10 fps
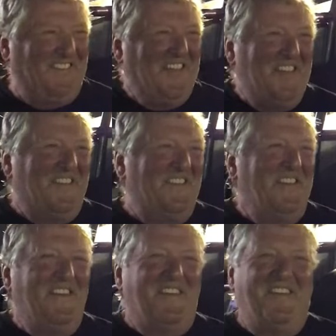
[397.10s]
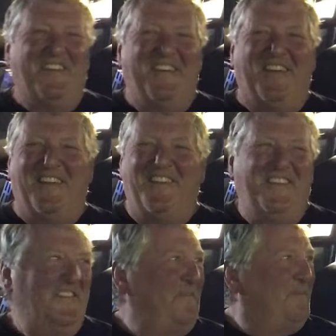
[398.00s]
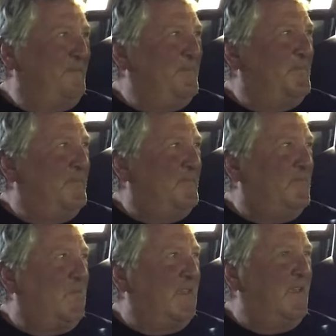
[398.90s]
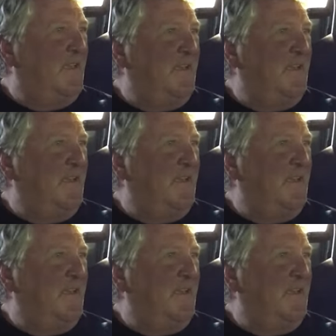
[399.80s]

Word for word: what a class here tonight. I'll tell you, everybody in this class put on a